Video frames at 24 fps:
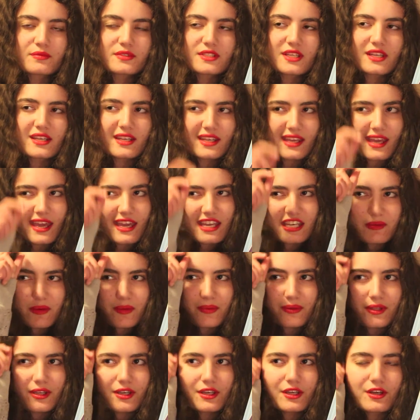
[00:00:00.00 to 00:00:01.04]
sending hate to
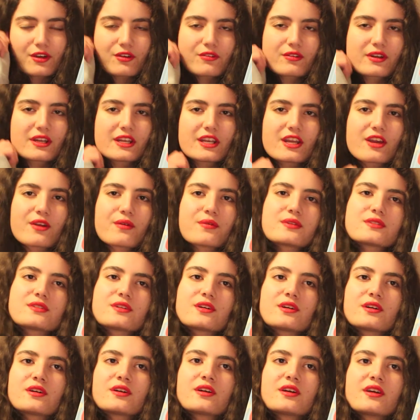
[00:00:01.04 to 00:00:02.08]
people that you don't really know is
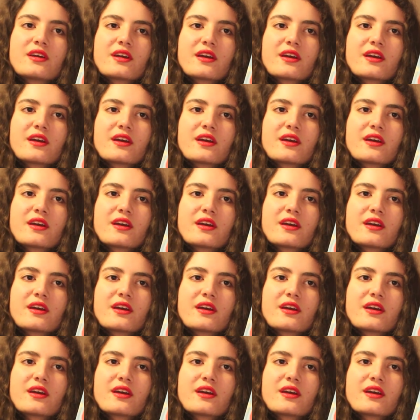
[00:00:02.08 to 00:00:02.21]
not